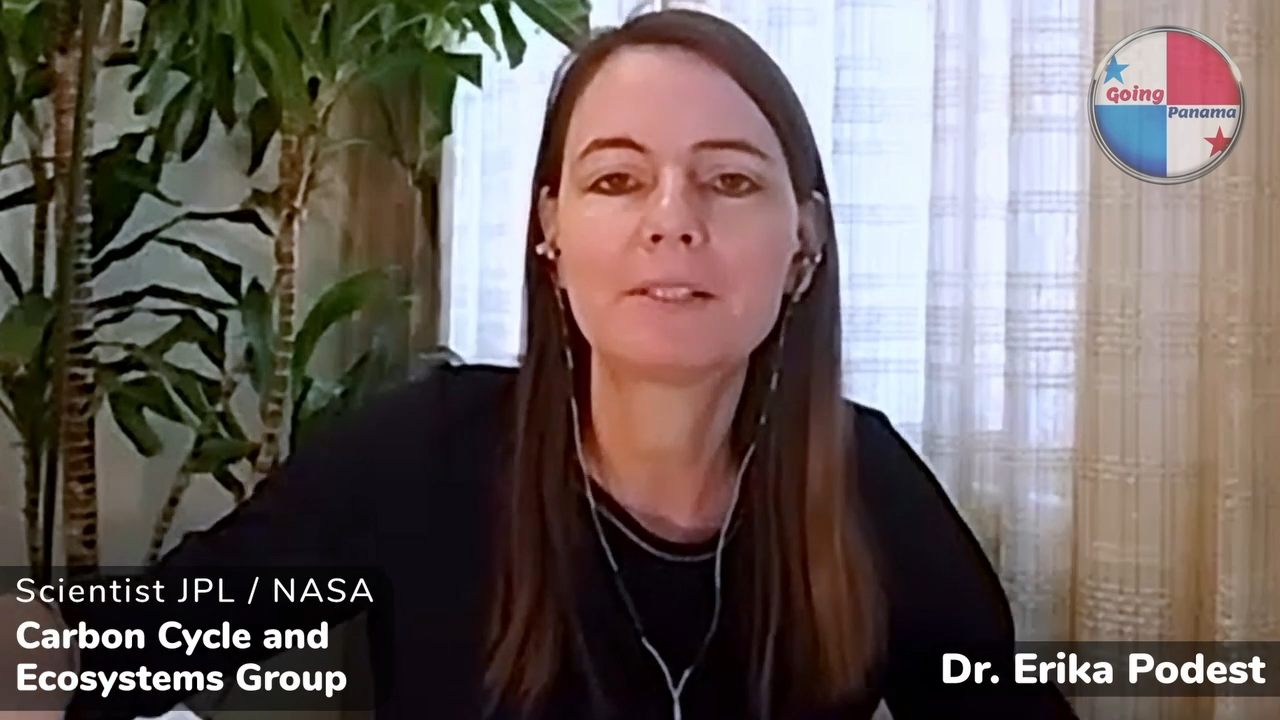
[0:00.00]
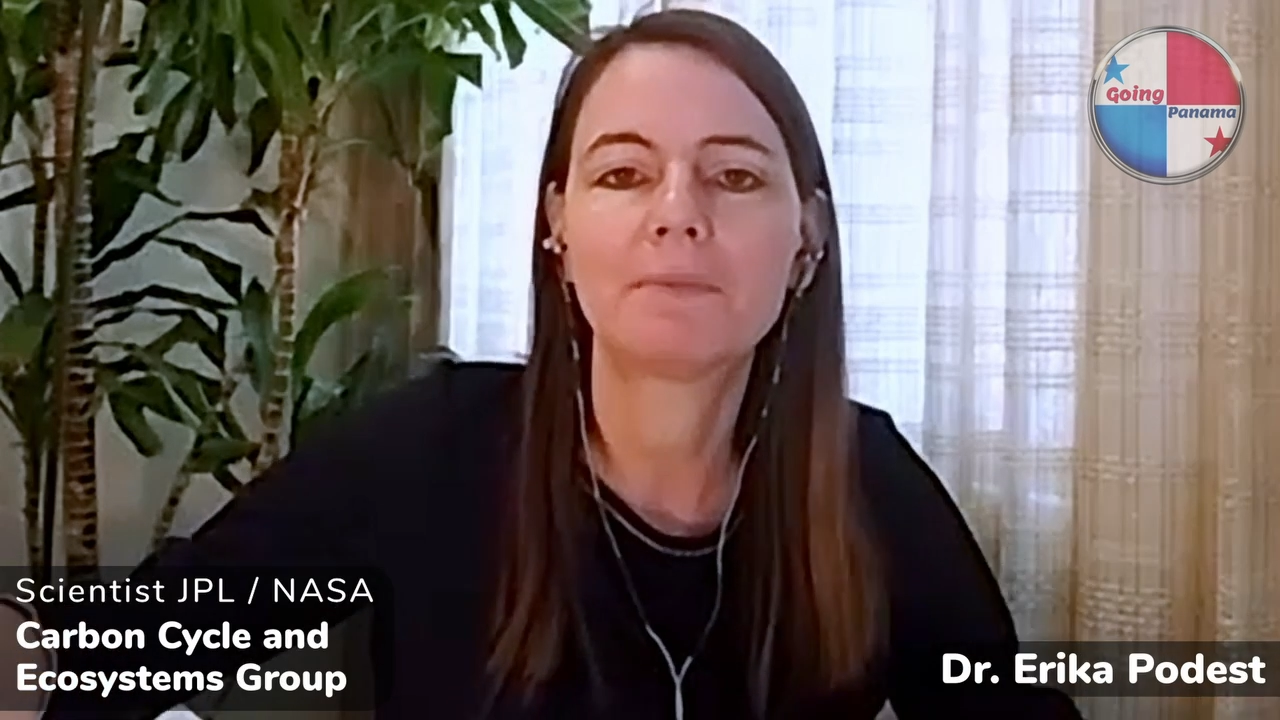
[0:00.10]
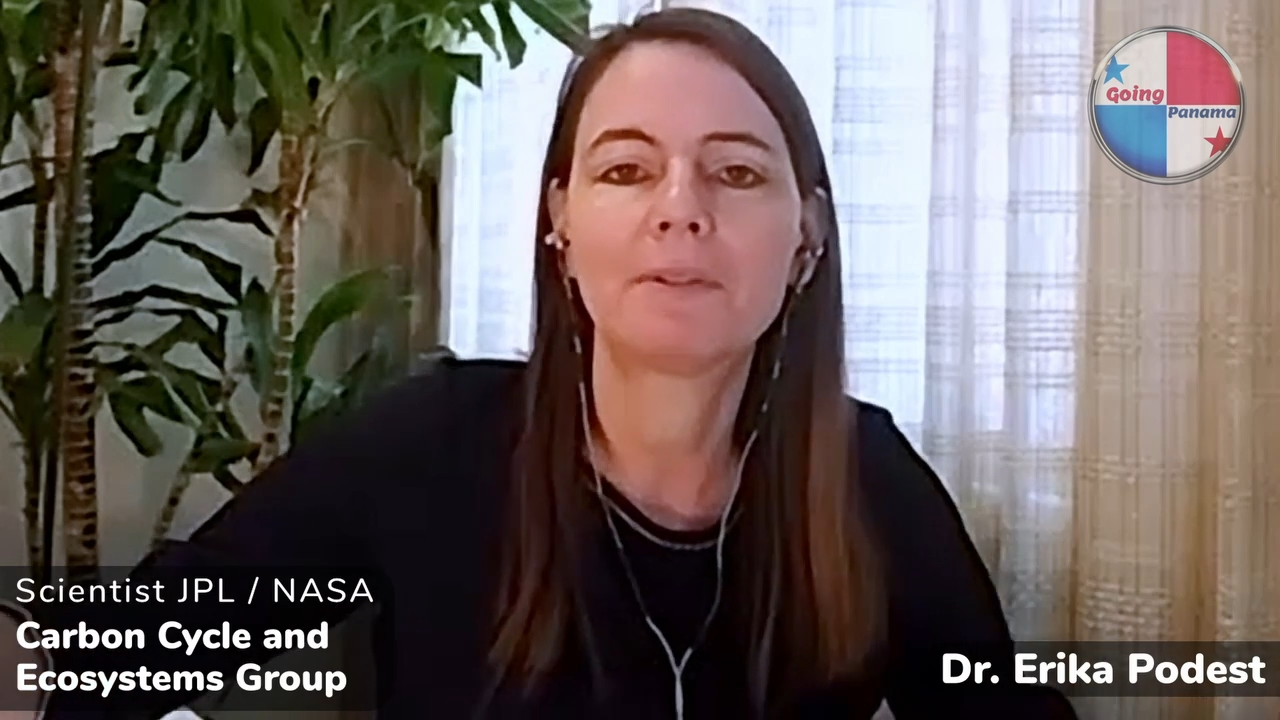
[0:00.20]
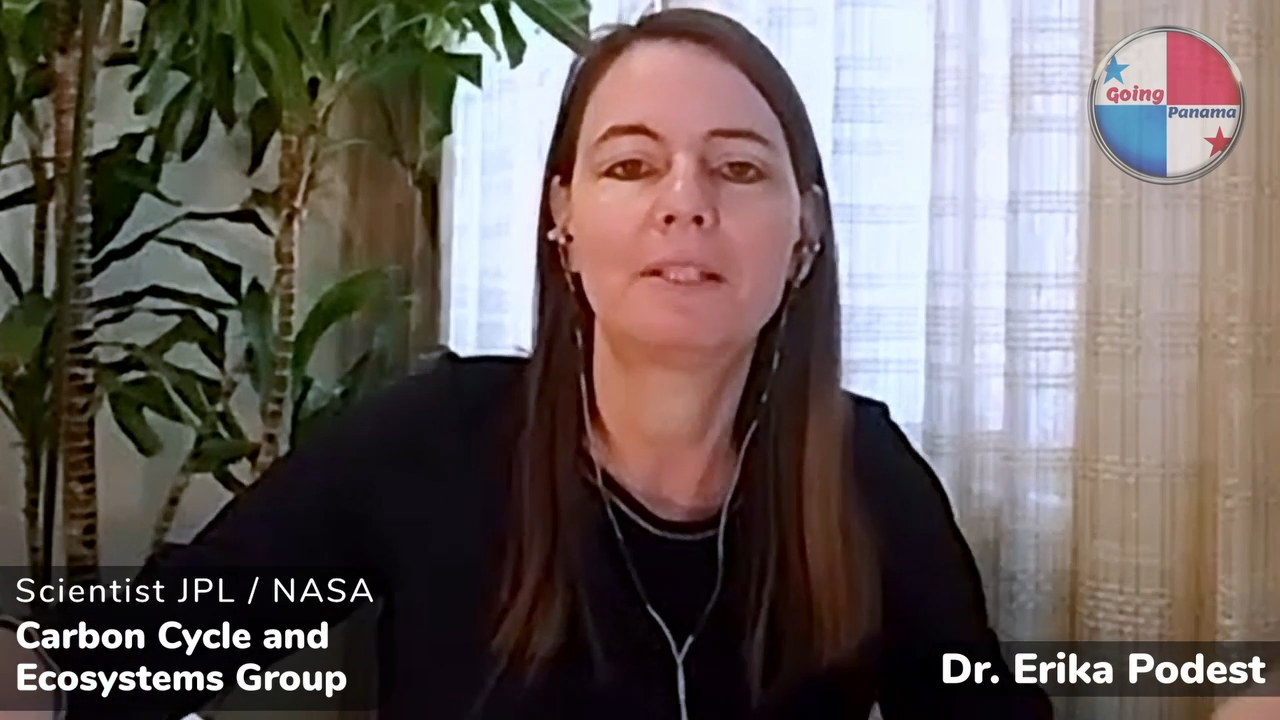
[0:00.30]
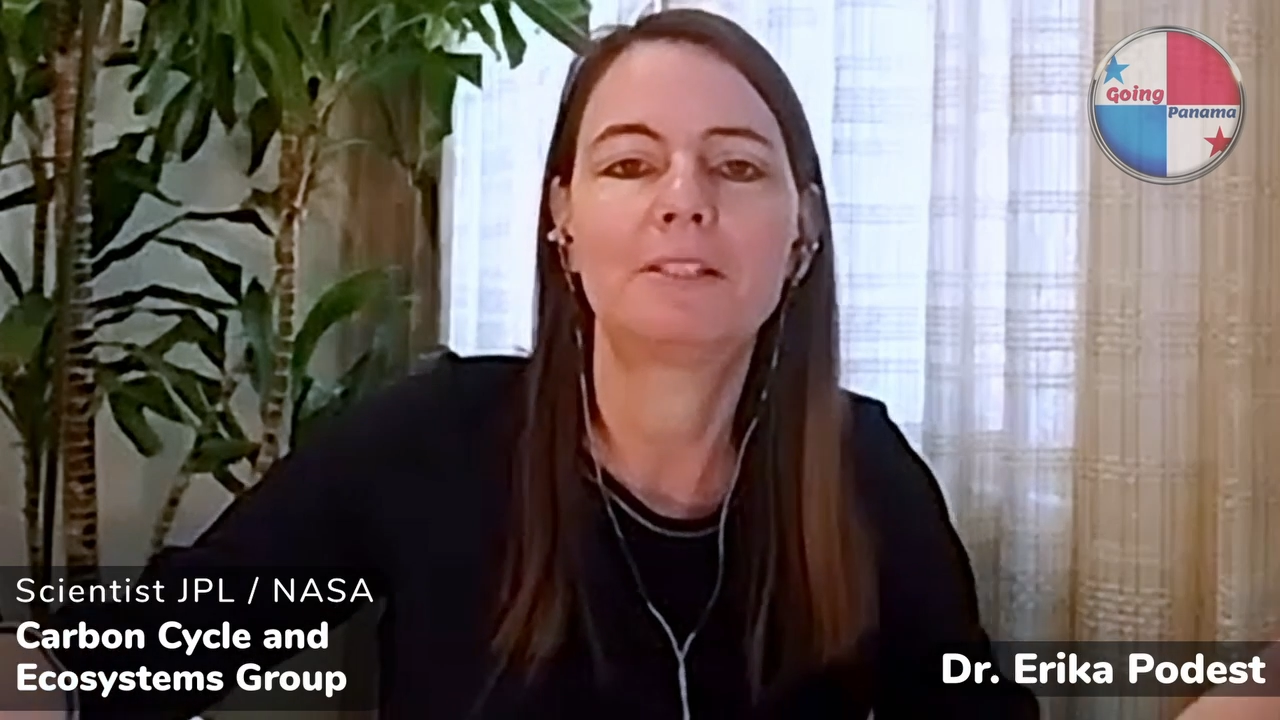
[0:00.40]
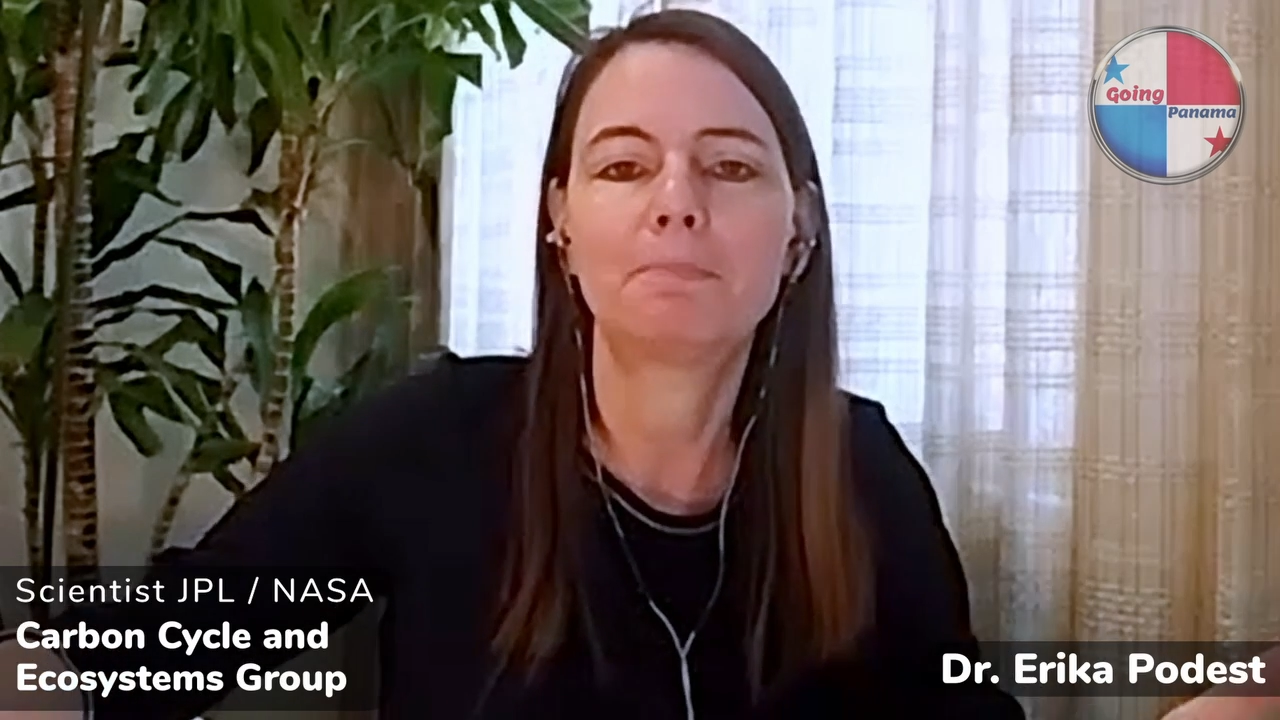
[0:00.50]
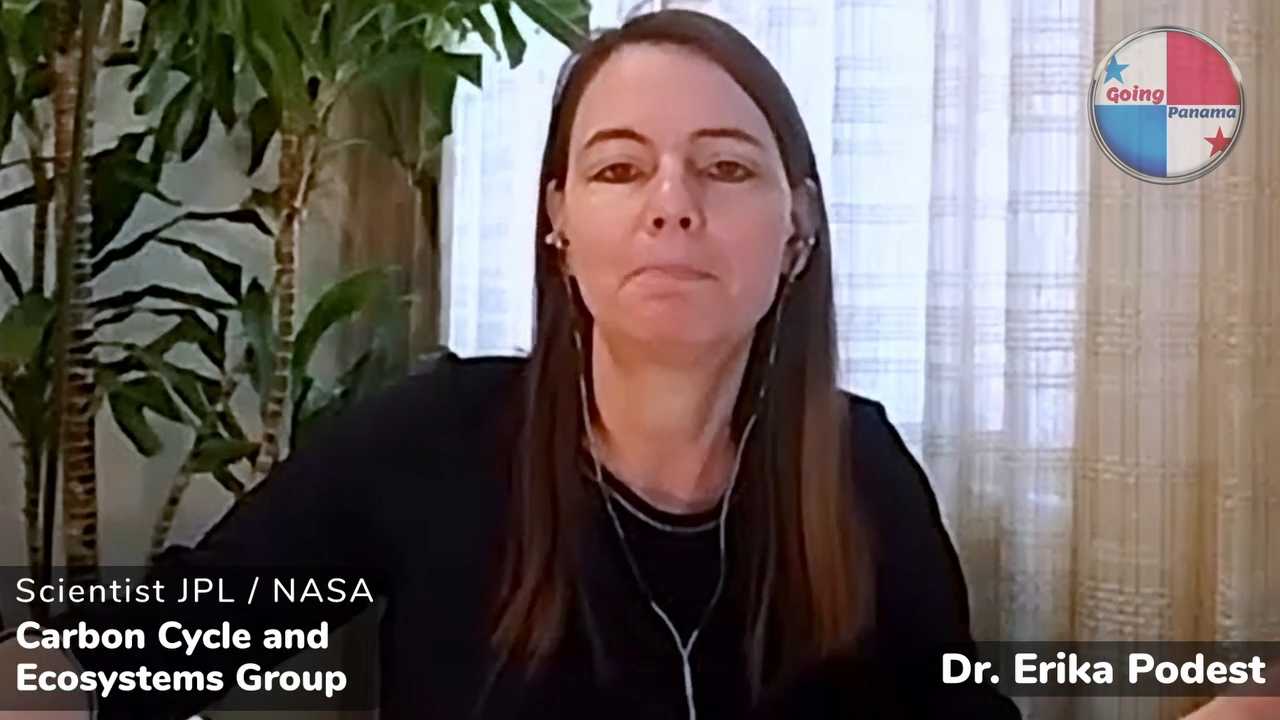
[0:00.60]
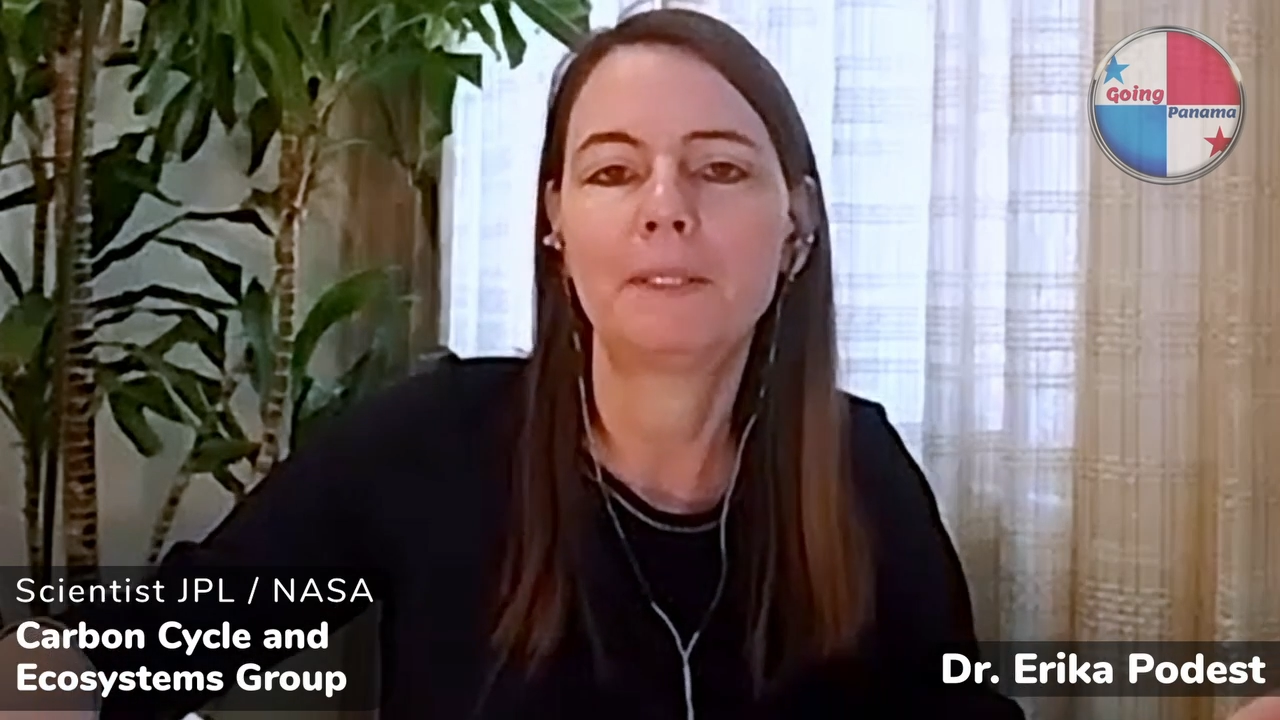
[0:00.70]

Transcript: some of these